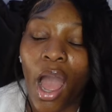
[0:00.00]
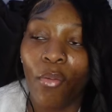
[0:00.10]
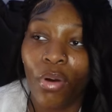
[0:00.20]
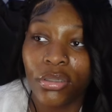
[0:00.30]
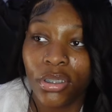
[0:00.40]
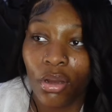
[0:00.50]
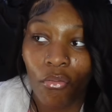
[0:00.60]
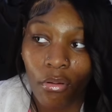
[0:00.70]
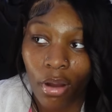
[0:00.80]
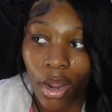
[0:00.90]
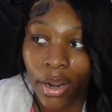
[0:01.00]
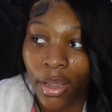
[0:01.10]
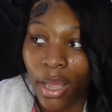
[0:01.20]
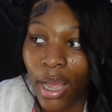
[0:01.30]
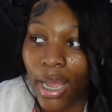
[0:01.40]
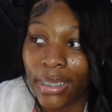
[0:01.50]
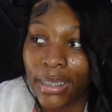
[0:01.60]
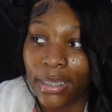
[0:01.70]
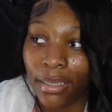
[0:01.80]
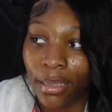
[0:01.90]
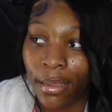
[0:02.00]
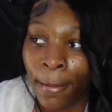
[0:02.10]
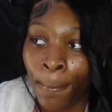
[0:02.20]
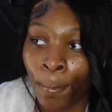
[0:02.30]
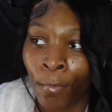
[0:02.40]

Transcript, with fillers: I walk to the car, I get in,